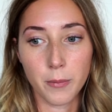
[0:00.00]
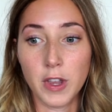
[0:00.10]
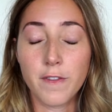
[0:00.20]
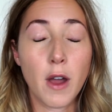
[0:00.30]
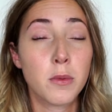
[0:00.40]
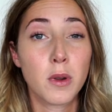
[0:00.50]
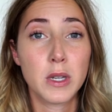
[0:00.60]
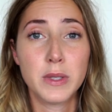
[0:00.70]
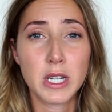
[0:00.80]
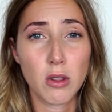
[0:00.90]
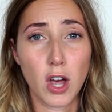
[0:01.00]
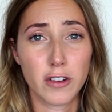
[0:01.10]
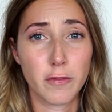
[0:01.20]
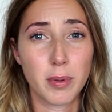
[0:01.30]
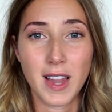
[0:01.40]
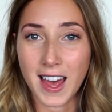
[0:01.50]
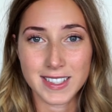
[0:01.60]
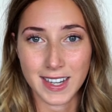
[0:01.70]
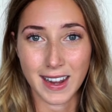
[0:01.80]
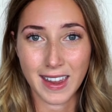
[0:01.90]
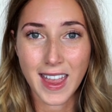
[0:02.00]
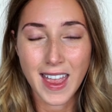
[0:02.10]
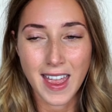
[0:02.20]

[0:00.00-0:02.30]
We found we were using a lot of plastic,